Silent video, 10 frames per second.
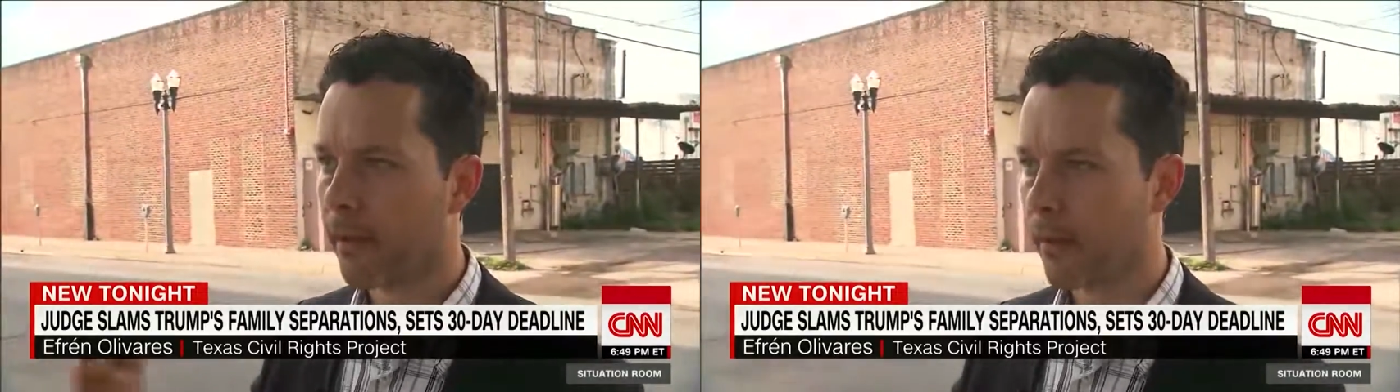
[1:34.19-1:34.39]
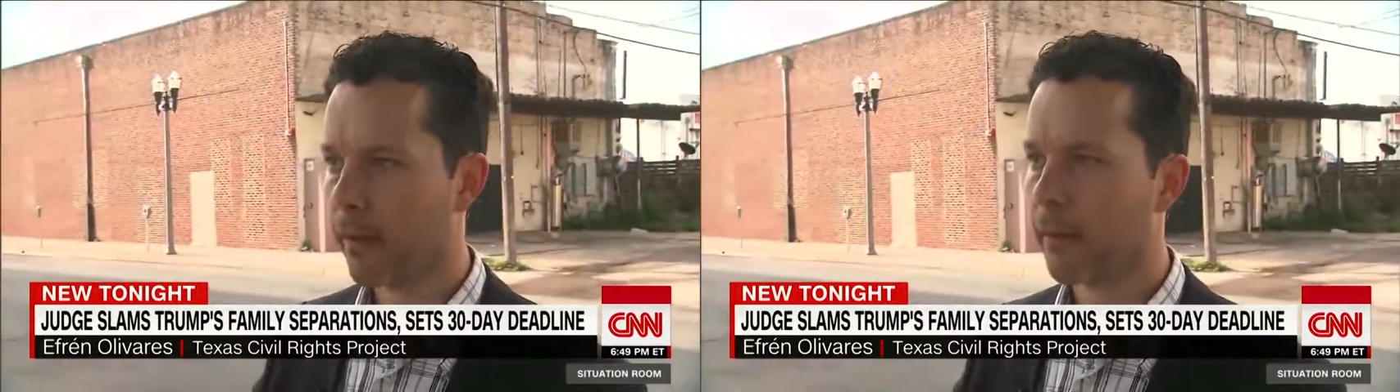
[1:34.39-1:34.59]

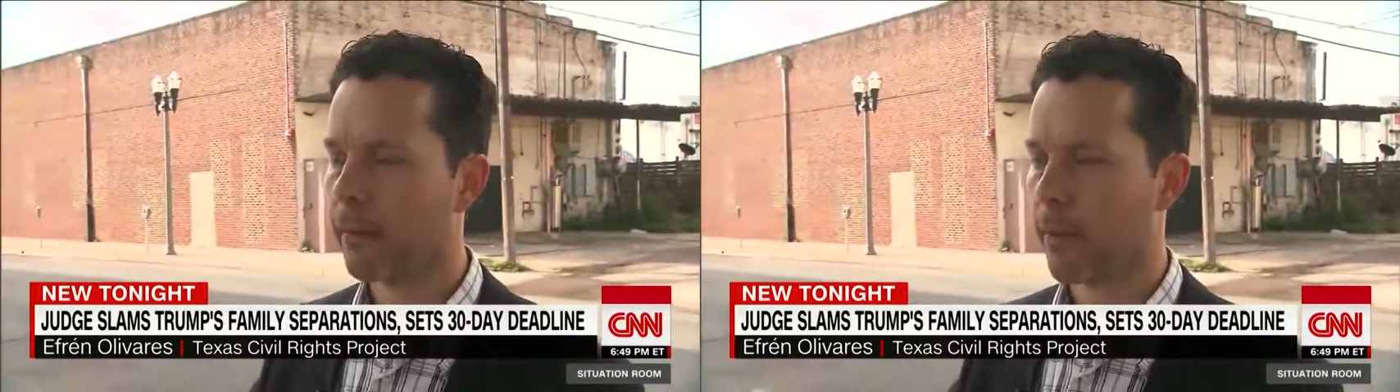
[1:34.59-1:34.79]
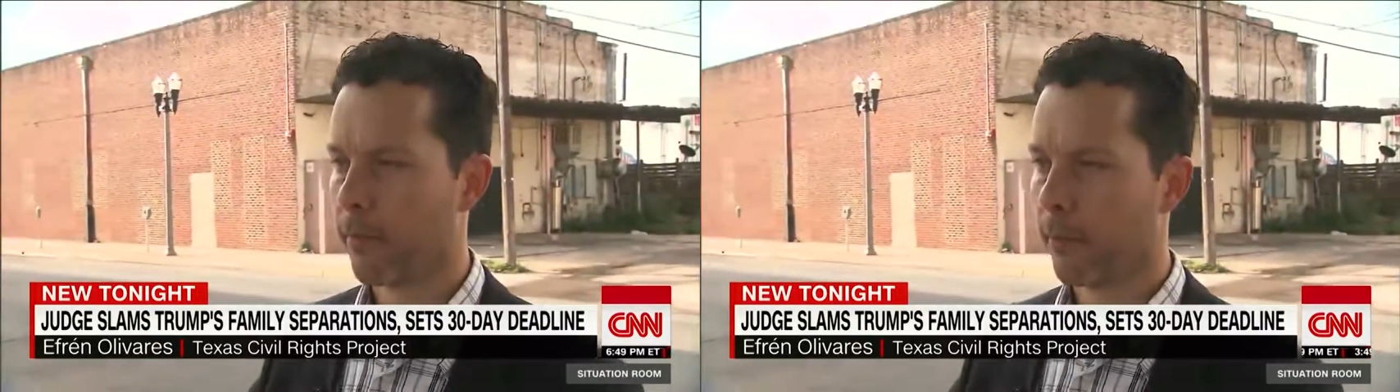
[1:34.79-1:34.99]
these
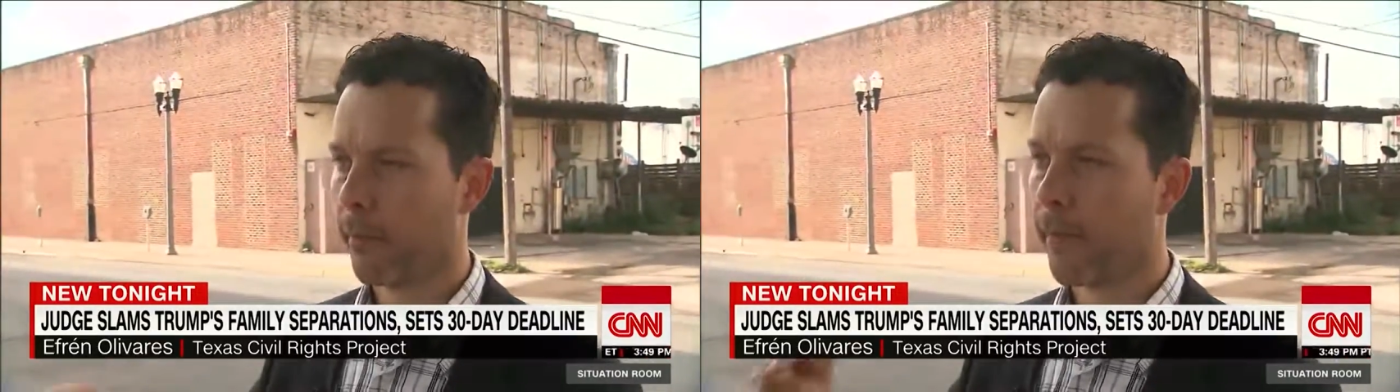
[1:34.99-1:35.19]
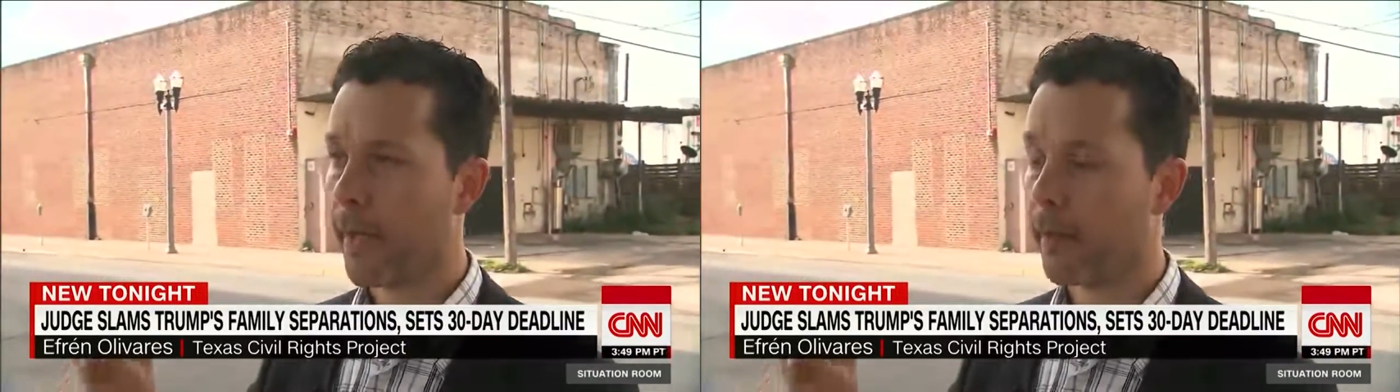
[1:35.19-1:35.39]
people
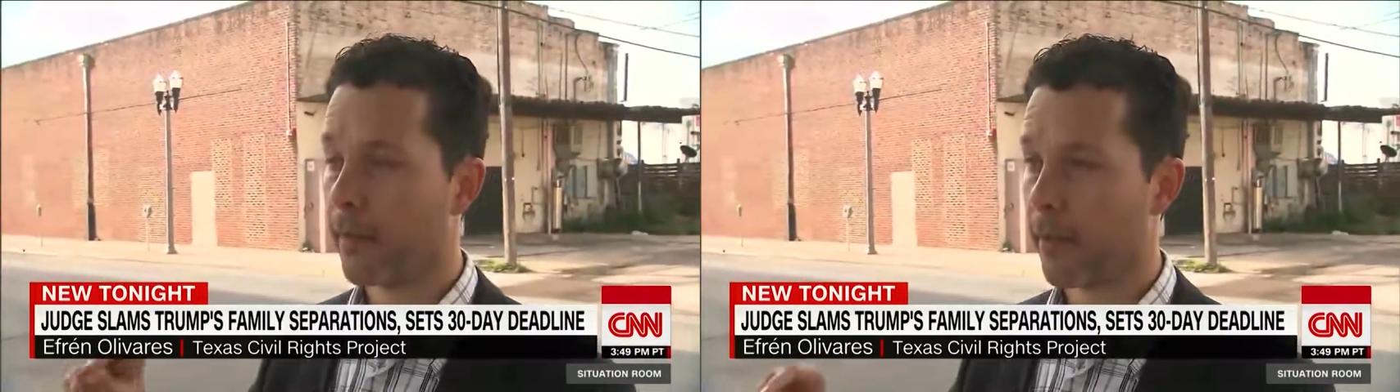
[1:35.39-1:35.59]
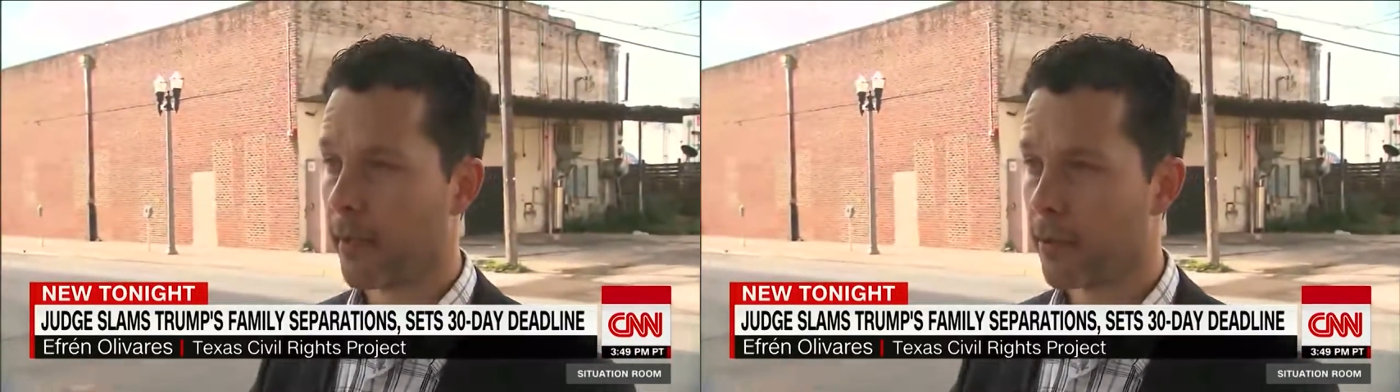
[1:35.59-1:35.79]
fleeing
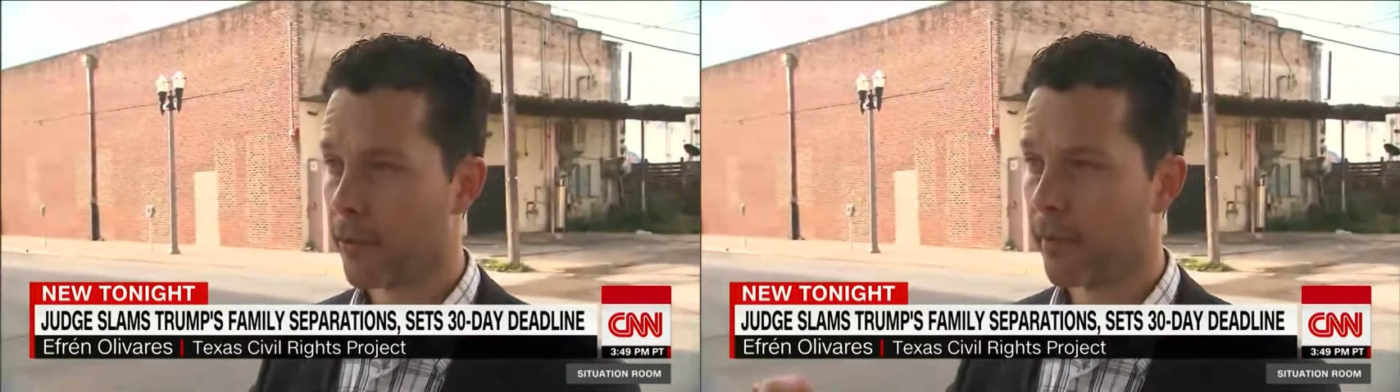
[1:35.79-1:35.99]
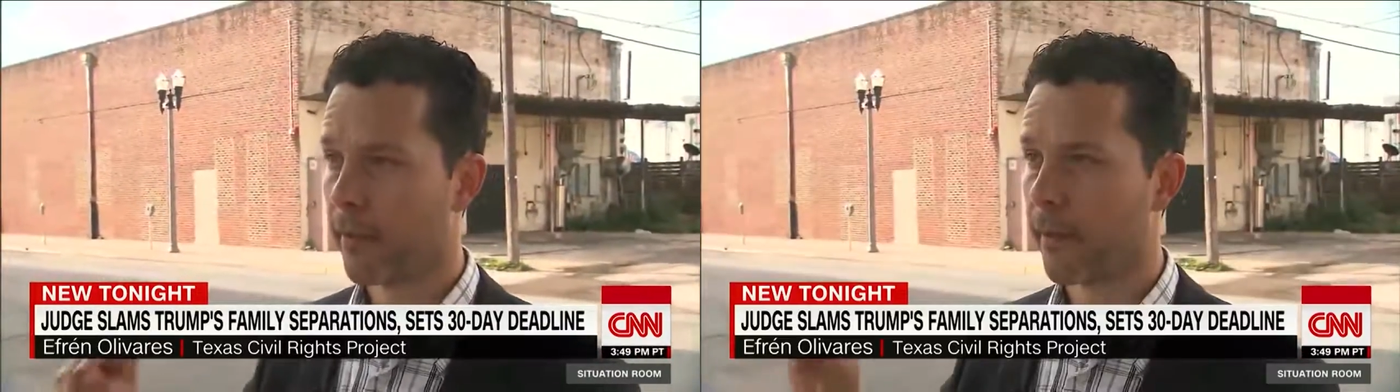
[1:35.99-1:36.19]
their
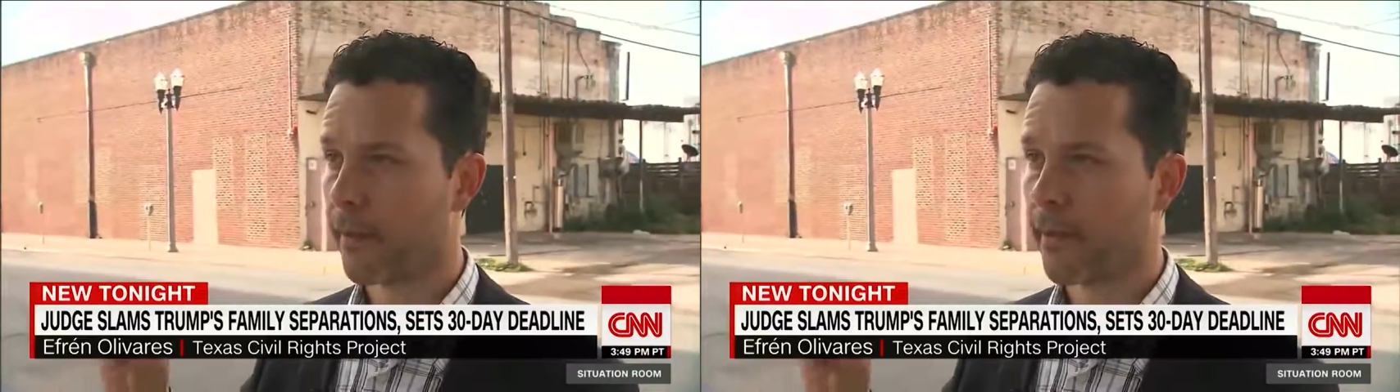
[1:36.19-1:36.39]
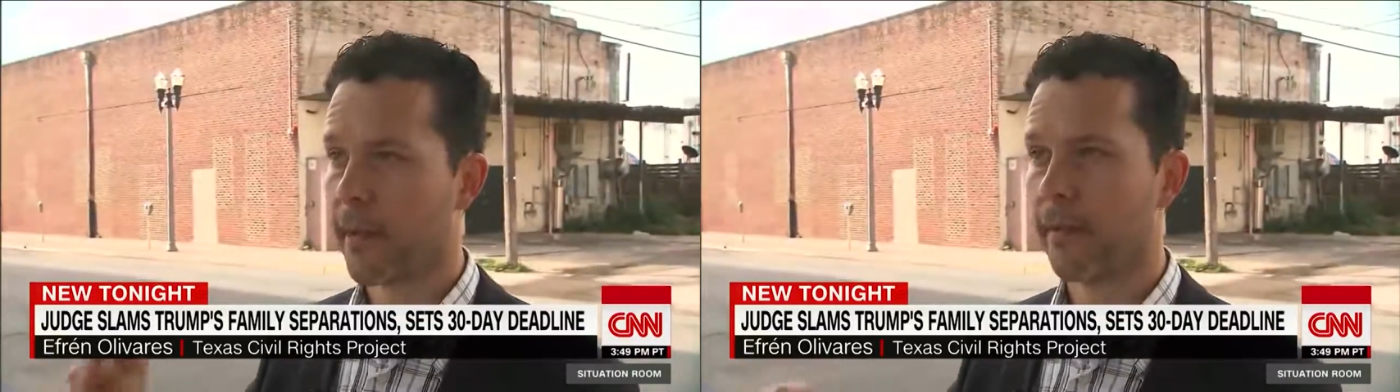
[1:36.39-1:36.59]
countries for a
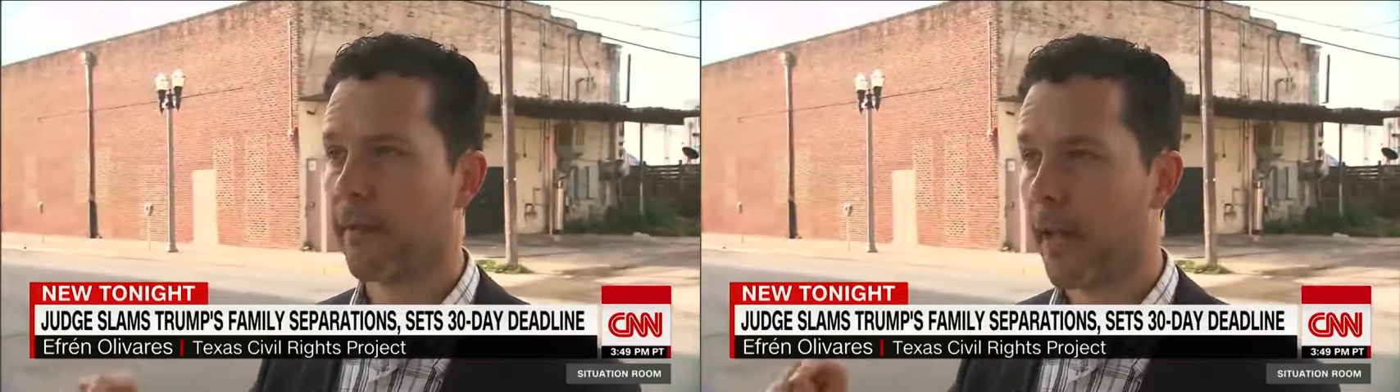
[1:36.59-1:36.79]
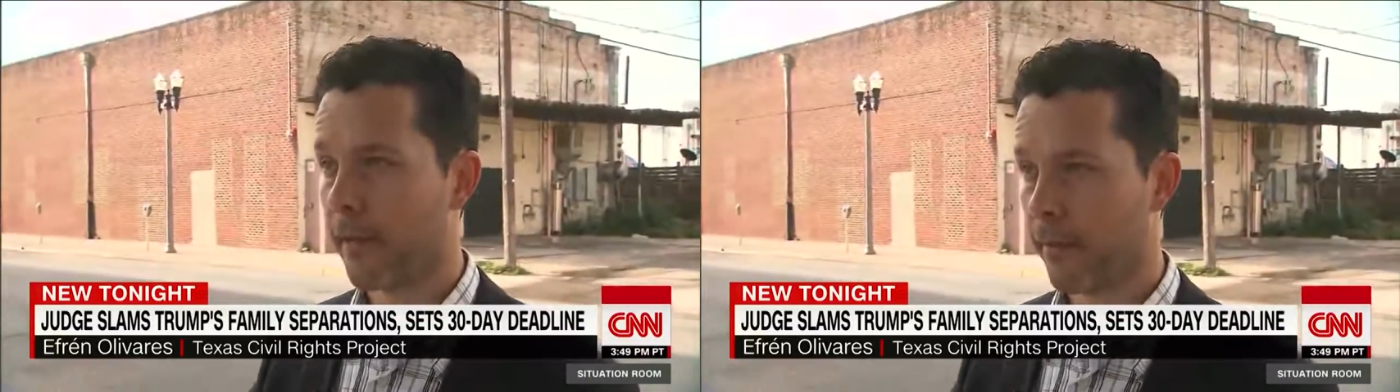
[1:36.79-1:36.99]
safe
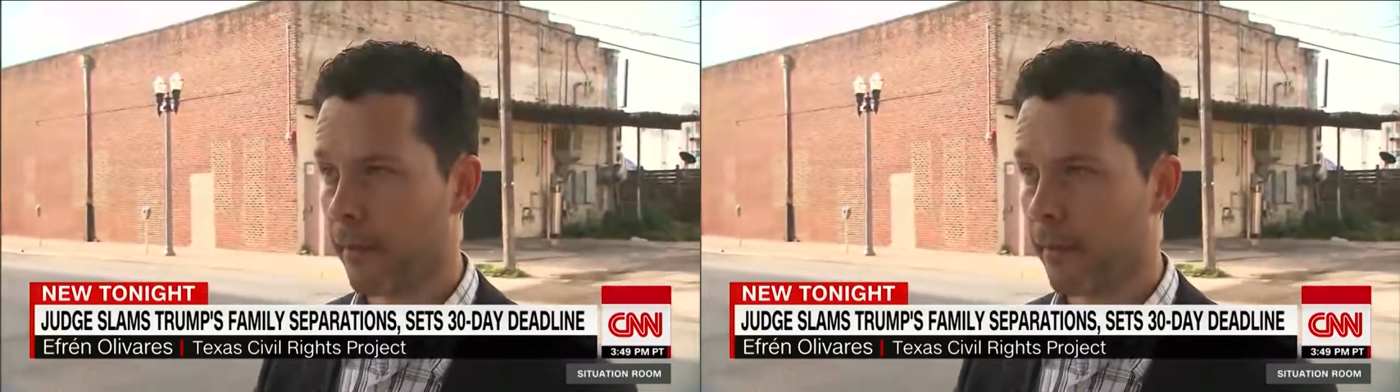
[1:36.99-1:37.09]
haven.